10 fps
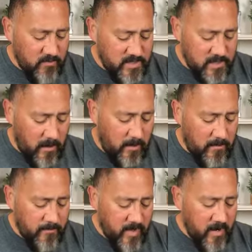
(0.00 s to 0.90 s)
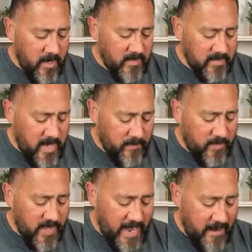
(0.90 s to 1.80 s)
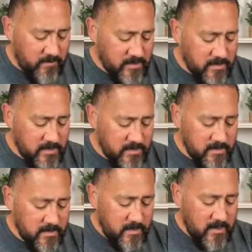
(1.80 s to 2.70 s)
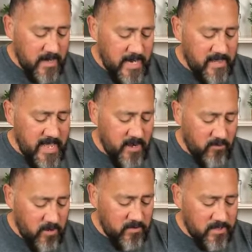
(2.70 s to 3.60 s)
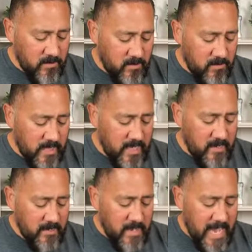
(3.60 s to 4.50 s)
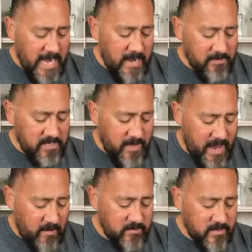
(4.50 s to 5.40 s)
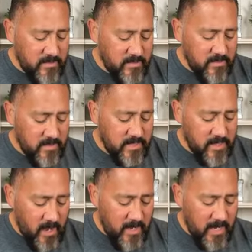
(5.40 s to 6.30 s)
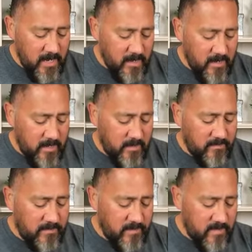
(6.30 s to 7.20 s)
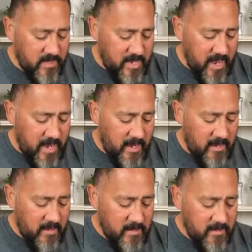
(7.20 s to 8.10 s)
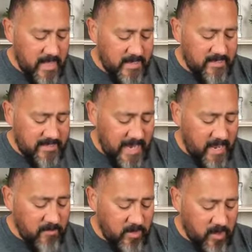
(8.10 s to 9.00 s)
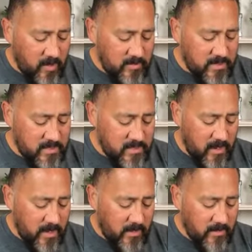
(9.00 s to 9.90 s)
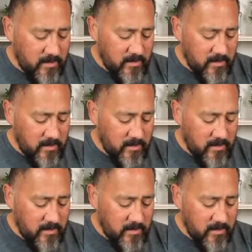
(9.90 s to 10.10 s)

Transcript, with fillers: with Saul on the top of the house. And they arose early, and it was about the dawning of the day that Samuel called to Saul